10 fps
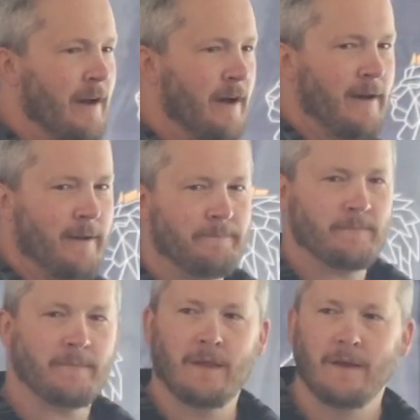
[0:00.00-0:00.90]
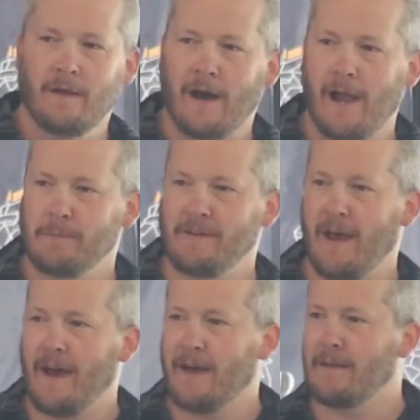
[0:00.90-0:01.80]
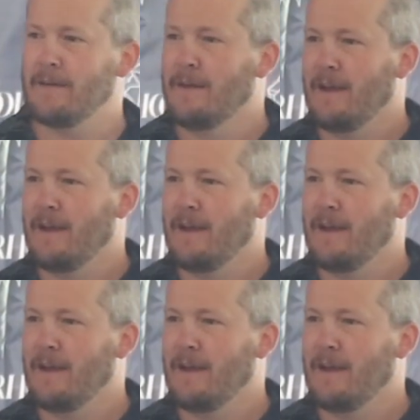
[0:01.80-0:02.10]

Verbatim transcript: Um, I am a dad,